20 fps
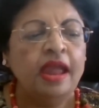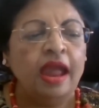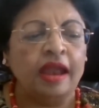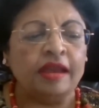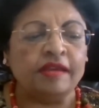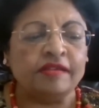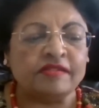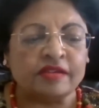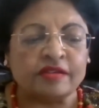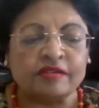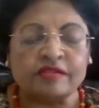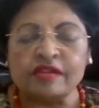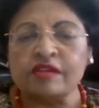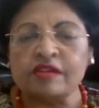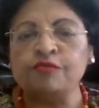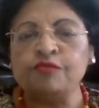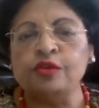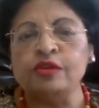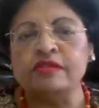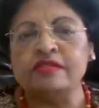and
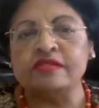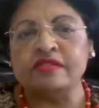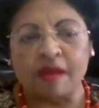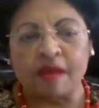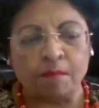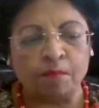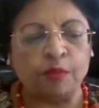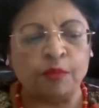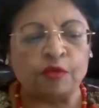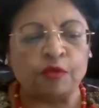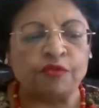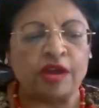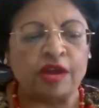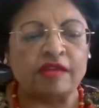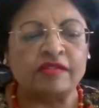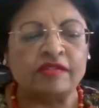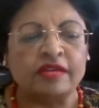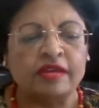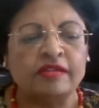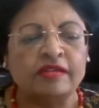successful STEM
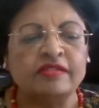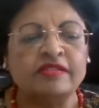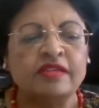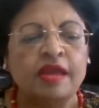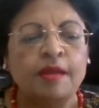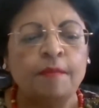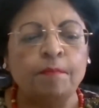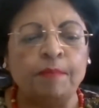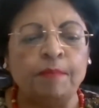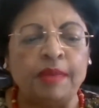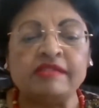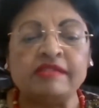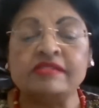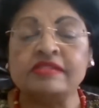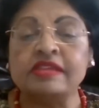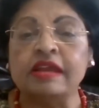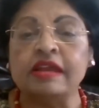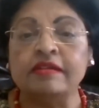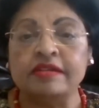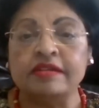professionals base
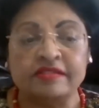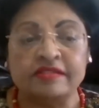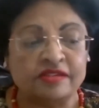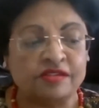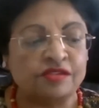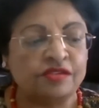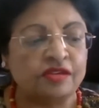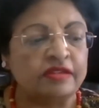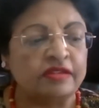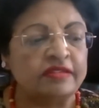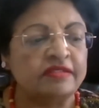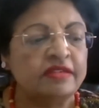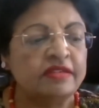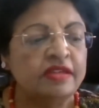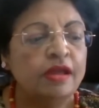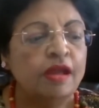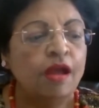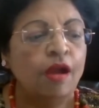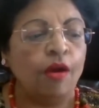their decisions